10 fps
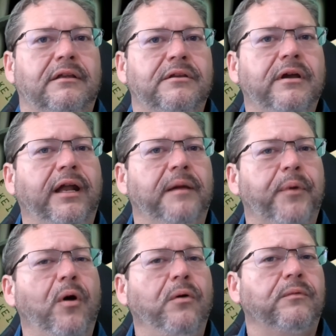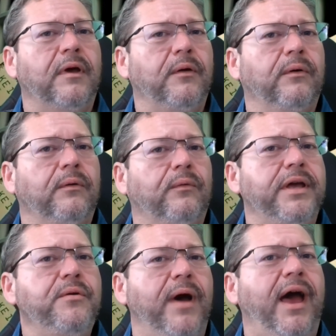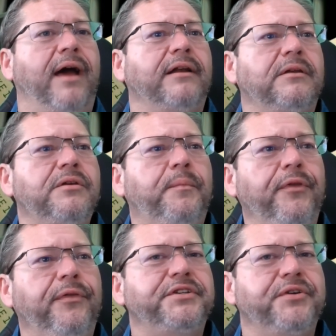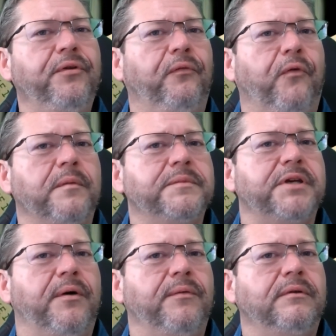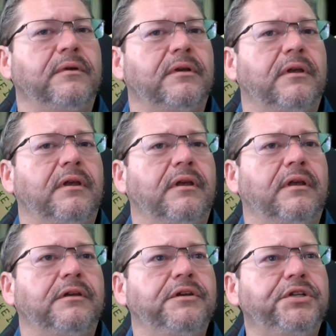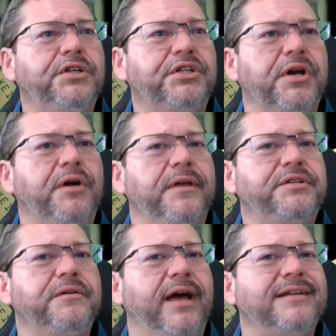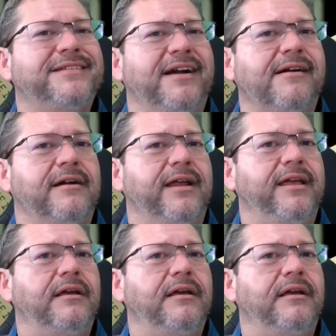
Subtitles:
You got to uphold the way you act. You put these uniforms on, you should show that you got integrity.